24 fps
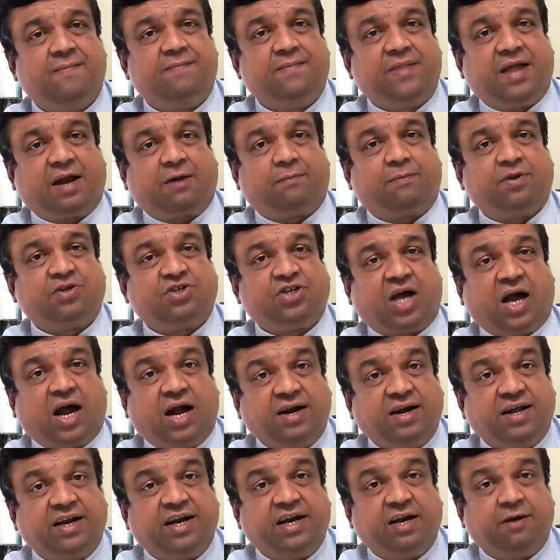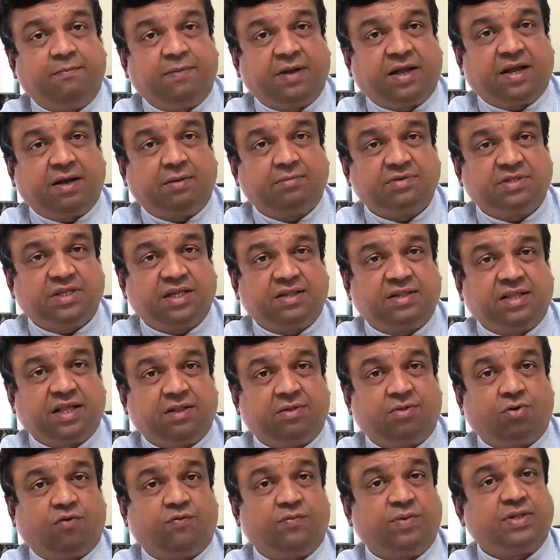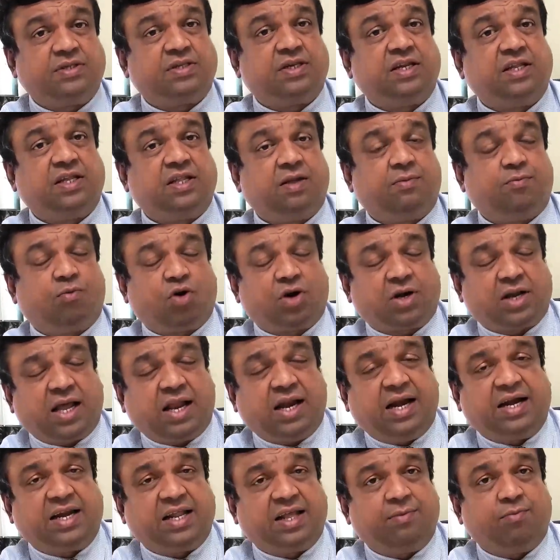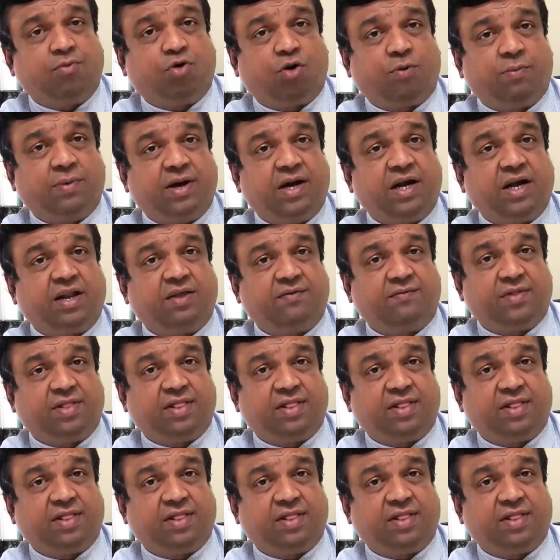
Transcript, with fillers: that much harder it becomes, and then obviously the mortality and morbidity